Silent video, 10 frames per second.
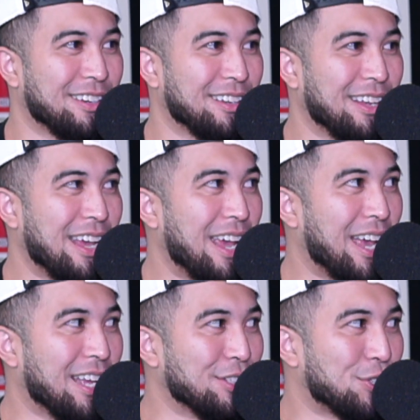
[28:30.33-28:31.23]

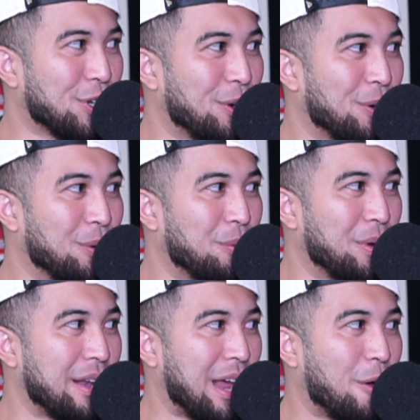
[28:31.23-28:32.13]
And so
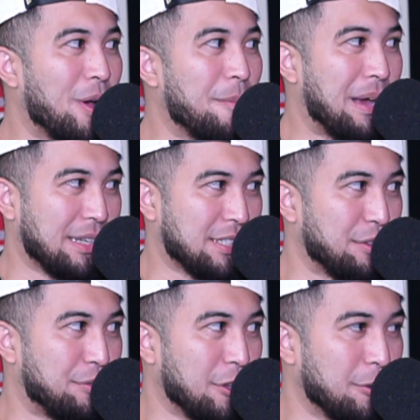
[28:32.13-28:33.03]
when I went back to
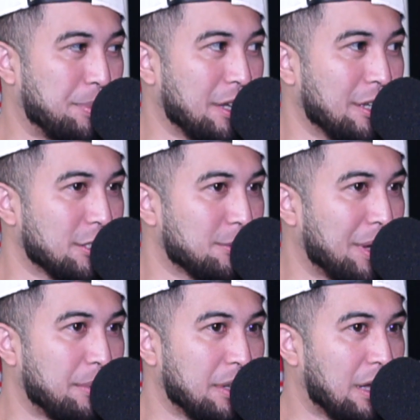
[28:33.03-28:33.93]
the Philippines,
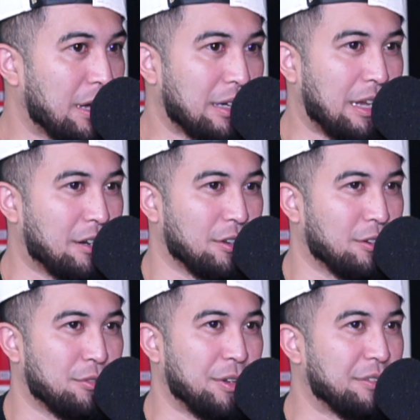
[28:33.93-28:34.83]
maybe like, I don't
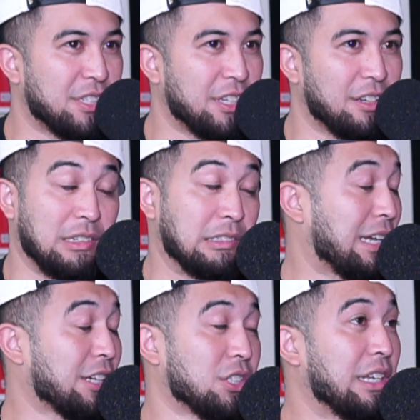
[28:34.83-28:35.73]
know, 15, it's
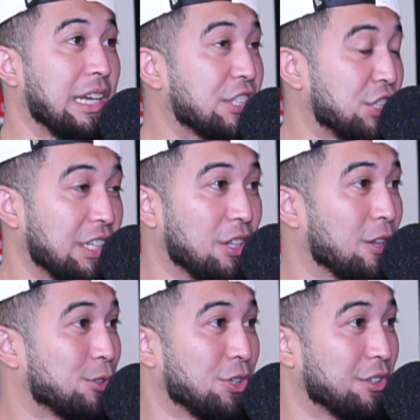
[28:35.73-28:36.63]
actually inching
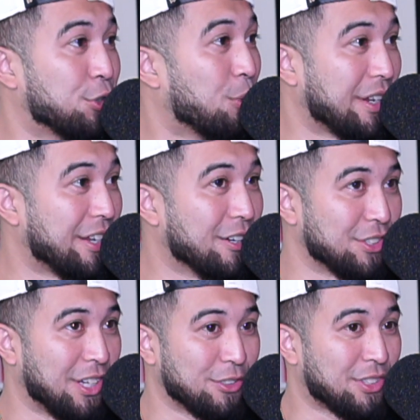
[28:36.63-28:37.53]
closer to 20
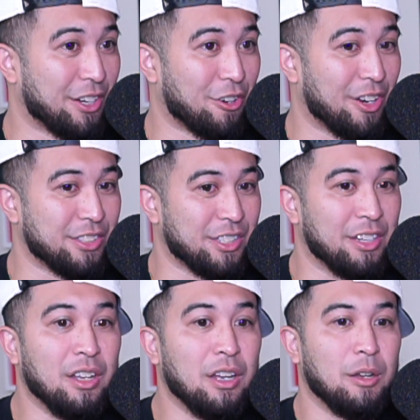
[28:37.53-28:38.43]
years now. It's kind of
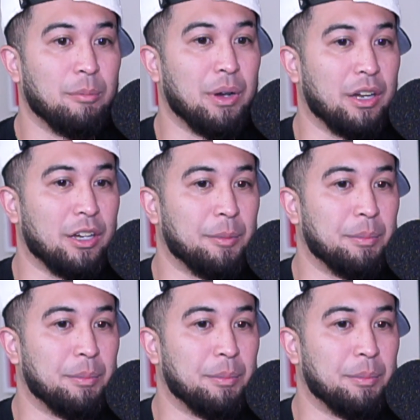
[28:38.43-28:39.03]
crazy. But